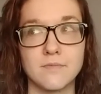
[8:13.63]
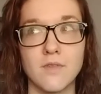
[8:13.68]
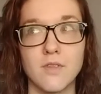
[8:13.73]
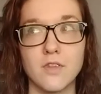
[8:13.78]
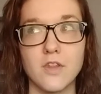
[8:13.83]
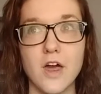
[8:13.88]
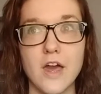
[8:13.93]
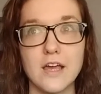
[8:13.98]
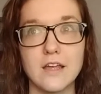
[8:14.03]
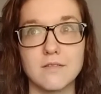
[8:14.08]

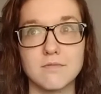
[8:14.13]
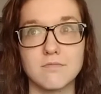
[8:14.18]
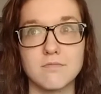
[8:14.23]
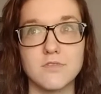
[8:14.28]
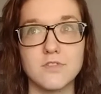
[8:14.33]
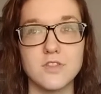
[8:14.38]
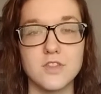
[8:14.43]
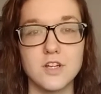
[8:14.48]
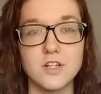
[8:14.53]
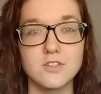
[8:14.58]
Like,
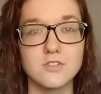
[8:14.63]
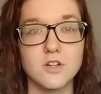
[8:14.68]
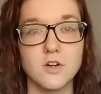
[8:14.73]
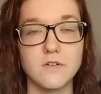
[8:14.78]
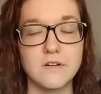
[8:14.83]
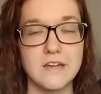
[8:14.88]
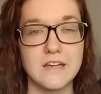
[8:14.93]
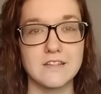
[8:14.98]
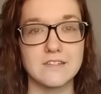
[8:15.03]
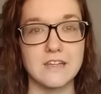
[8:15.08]
there's no
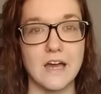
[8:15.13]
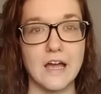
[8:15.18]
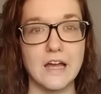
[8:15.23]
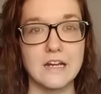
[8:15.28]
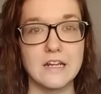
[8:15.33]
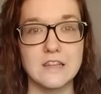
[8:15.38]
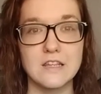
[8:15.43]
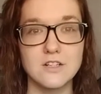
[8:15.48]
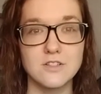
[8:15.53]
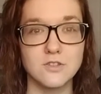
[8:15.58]

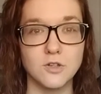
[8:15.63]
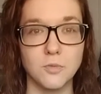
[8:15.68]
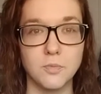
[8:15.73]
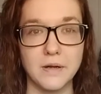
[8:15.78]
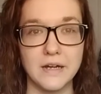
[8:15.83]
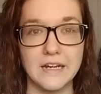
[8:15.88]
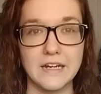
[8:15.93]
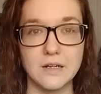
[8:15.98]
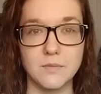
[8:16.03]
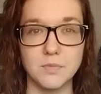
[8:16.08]
anxiety, there's no
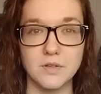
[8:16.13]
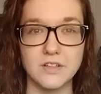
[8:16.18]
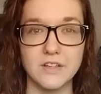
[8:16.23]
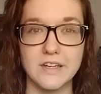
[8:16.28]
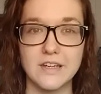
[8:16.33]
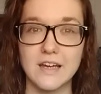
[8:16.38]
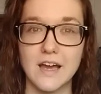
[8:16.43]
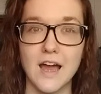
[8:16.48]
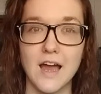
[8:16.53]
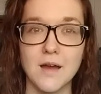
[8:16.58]
panic, but
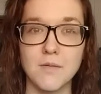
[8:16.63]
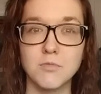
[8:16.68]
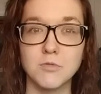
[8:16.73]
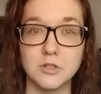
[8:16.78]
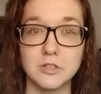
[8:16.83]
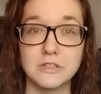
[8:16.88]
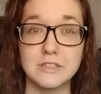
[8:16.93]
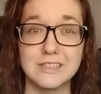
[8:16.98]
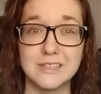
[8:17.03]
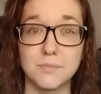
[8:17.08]
like I'm
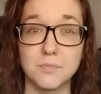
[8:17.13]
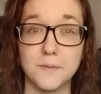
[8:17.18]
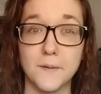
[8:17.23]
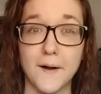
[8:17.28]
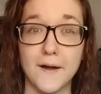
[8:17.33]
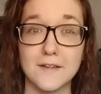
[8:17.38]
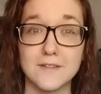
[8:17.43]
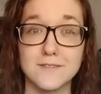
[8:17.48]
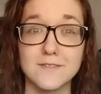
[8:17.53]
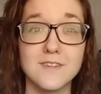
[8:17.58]
really
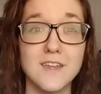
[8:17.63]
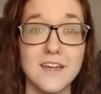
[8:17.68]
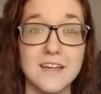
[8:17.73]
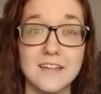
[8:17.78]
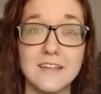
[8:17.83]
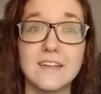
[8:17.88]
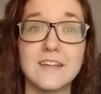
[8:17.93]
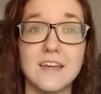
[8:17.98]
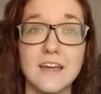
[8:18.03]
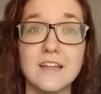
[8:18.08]
depressed, like
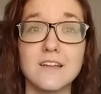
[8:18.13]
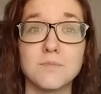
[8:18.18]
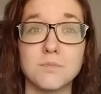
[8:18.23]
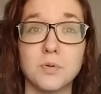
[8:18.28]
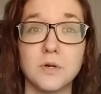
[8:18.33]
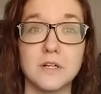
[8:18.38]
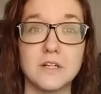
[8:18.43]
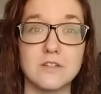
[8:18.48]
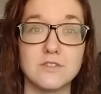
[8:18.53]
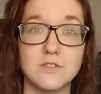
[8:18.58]
getting
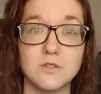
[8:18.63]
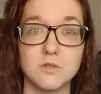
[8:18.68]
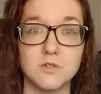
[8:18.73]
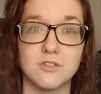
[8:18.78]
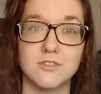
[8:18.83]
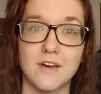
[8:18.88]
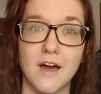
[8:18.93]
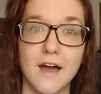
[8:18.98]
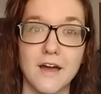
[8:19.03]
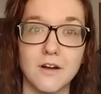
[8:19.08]
pretty
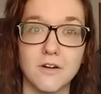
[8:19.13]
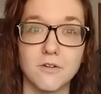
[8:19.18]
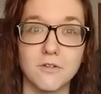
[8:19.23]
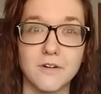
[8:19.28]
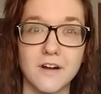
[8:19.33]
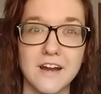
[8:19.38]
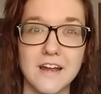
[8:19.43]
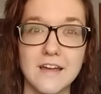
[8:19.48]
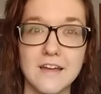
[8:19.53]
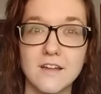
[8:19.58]
suicidal,
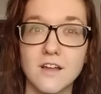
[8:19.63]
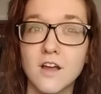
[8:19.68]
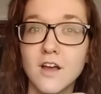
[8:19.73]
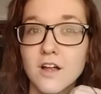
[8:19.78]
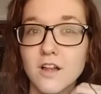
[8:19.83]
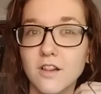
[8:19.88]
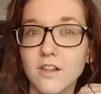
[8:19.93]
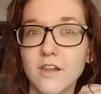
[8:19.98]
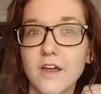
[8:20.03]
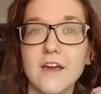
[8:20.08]
right?
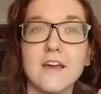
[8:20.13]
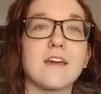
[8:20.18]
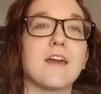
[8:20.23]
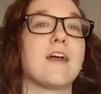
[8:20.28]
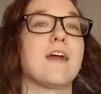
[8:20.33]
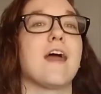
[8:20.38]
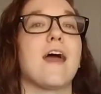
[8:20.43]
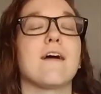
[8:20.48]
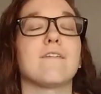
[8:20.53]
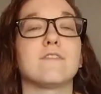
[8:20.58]
Like
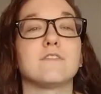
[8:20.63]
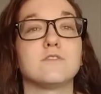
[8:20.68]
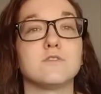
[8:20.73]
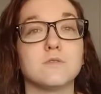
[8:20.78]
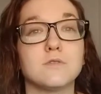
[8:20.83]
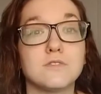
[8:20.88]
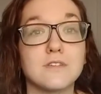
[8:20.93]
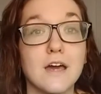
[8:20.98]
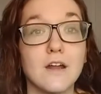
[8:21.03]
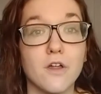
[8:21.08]
having
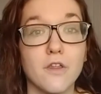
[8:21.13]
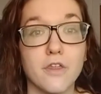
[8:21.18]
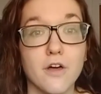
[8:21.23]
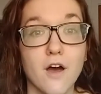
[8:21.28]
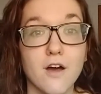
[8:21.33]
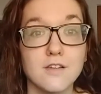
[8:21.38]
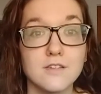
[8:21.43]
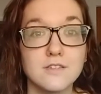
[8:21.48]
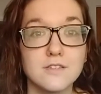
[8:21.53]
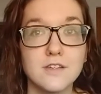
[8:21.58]
suicidal
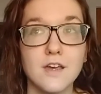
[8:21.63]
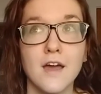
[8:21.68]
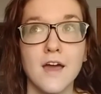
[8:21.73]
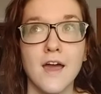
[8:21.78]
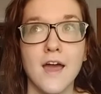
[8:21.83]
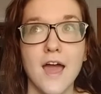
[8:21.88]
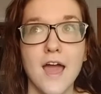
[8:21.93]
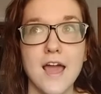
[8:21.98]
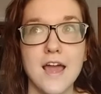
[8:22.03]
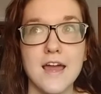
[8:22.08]
thoughts.
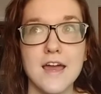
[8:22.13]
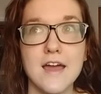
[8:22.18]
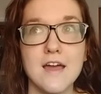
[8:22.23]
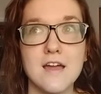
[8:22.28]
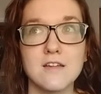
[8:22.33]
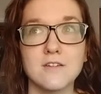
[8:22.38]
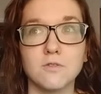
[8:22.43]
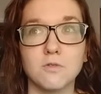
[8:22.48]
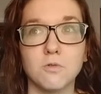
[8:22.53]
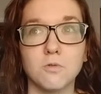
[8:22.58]

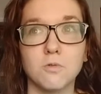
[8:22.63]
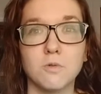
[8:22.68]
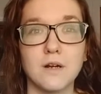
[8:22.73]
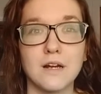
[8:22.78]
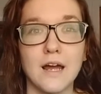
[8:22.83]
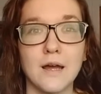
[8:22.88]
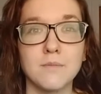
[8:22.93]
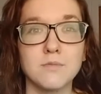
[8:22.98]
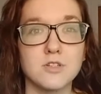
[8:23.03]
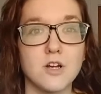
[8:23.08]
And when
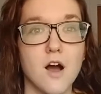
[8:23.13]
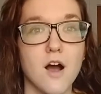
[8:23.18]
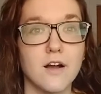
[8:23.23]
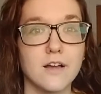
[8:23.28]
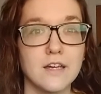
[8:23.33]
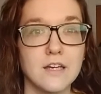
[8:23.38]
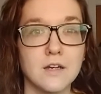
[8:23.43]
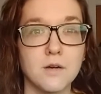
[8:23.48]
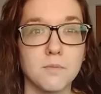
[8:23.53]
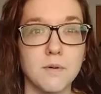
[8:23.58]
I'm
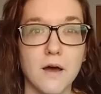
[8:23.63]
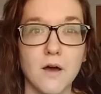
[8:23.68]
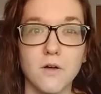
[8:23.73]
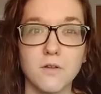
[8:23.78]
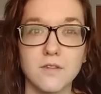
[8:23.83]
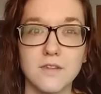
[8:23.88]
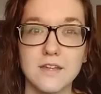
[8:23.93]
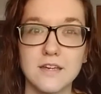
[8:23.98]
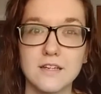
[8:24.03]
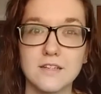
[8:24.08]
talking
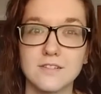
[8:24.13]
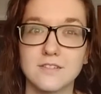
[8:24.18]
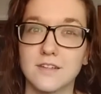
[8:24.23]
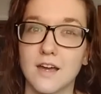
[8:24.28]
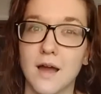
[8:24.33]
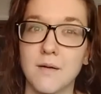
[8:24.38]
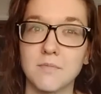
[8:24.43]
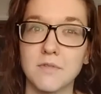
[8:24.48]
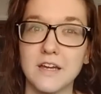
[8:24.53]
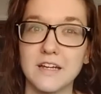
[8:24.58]
about this,
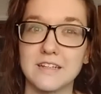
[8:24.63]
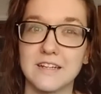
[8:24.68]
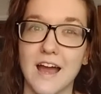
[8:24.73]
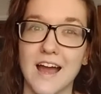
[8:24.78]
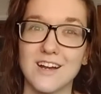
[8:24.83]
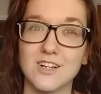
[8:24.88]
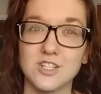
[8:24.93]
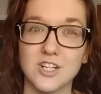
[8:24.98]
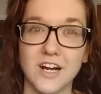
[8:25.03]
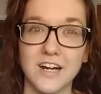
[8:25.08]
I'm like
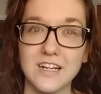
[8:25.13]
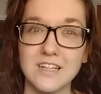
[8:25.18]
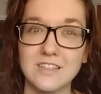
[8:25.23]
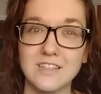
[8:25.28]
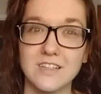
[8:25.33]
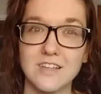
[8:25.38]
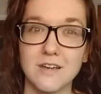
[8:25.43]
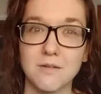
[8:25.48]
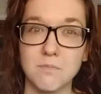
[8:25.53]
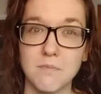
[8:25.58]
not trying to
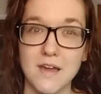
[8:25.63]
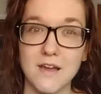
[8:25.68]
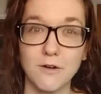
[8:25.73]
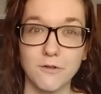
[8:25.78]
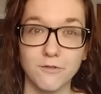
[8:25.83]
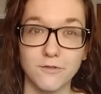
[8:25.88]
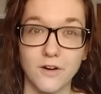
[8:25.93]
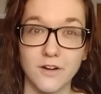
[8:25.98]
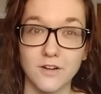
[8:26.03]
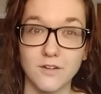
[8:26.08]
like make
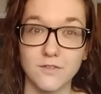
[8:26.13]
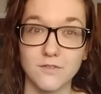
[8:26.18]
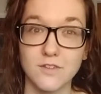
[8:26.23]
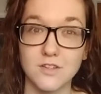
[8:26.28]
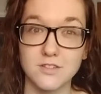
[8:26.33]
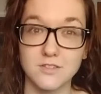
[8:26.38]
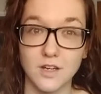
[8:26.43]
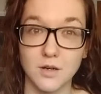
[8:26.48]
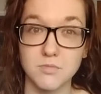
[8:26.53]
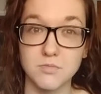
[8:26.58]
fun of the
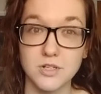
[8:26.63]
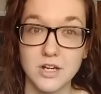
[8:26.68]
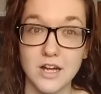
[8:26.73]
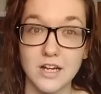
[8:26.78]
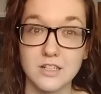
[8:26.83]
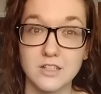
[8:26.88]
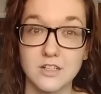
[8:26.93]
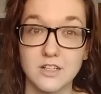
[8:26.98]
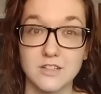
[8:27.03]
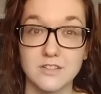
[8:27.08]

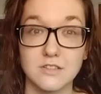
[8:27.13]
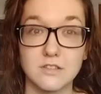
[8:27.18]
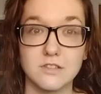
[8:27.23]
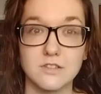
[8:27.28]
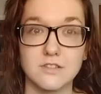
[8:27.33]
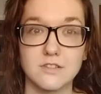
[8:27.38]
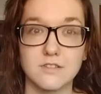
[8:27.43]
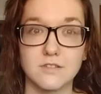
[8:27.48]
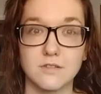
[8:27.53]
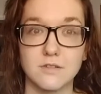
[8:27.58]
subject, because
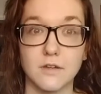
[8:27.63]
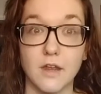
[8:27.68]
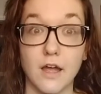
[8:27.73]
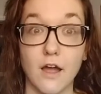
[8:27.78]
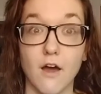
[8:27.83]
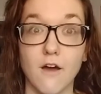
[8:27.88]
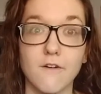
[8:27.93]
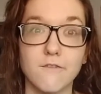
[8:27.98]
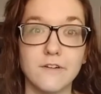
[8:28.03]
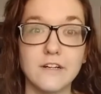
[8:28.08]
it's like
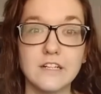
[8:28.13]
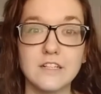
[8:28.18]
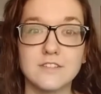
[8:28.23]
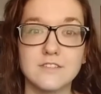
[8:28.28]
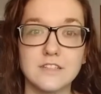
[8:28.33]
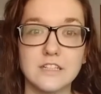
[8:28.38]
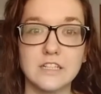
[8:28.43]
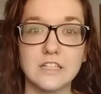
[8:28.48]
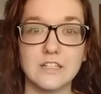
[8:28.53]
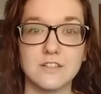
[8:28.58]
a very
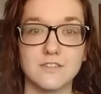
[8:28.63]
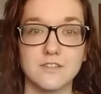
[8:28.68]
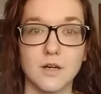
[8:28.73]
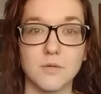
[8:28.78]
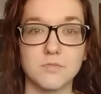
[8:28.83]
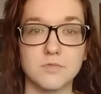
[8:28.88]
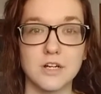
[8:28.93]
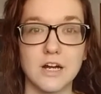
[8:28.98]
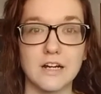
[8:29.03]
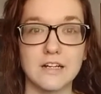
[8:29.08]
serious
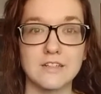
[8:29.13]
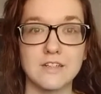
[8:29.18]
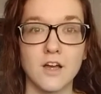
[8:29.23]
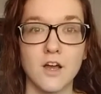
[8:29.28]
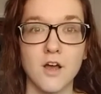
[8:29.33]
subject.